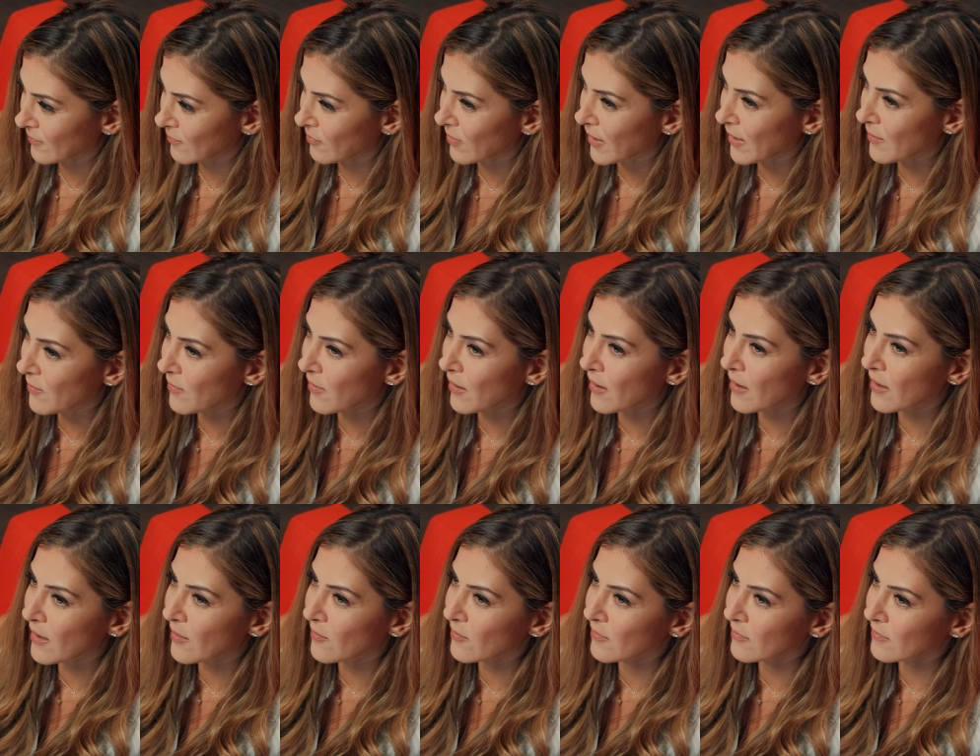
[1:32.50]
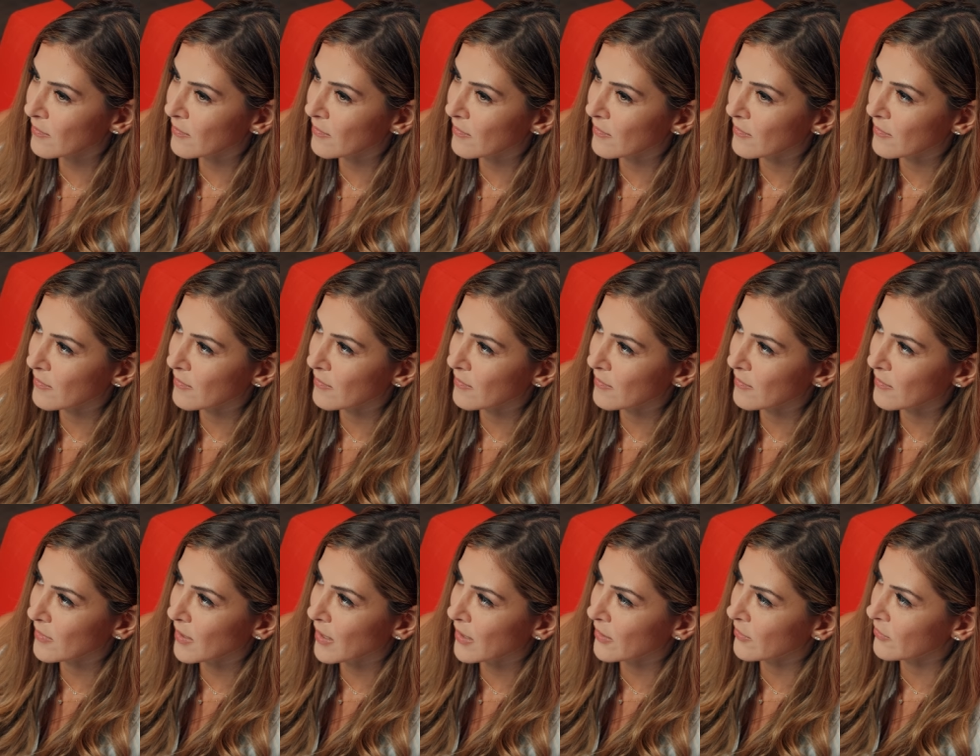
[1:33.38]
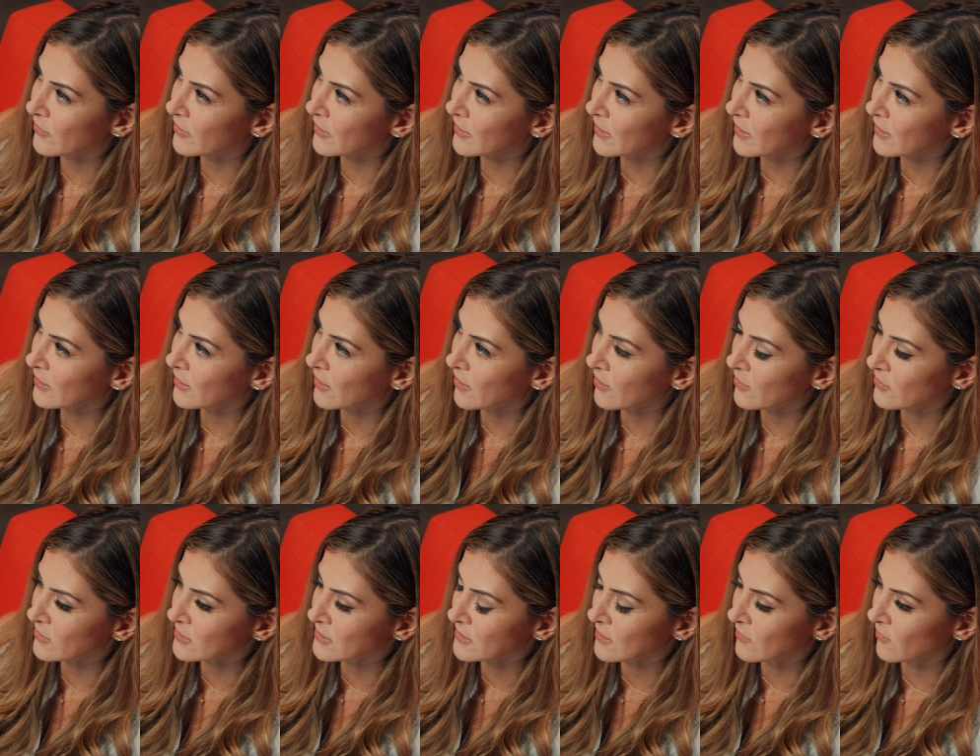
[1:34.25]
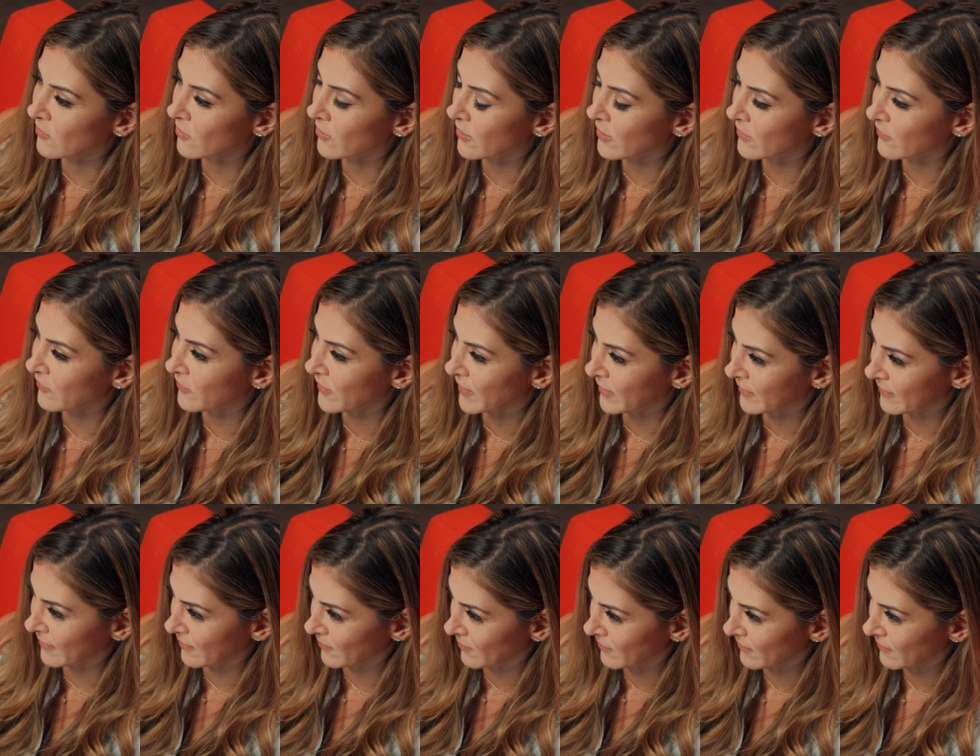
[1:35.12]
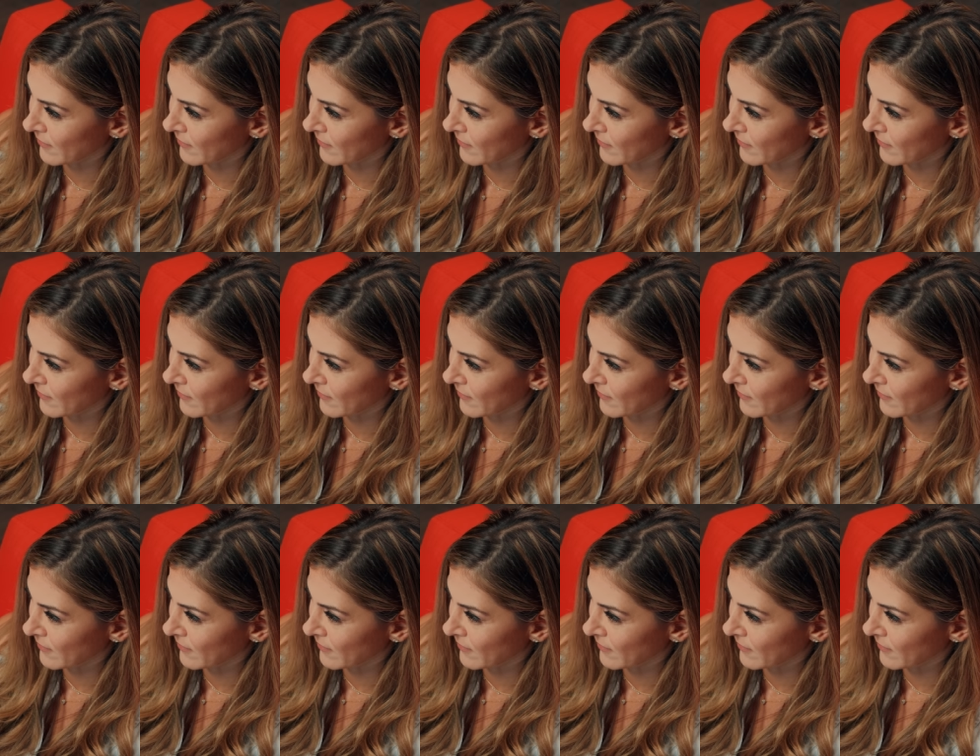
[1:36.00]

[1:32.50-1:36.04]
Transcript: My mom, I don't think knows the word victim,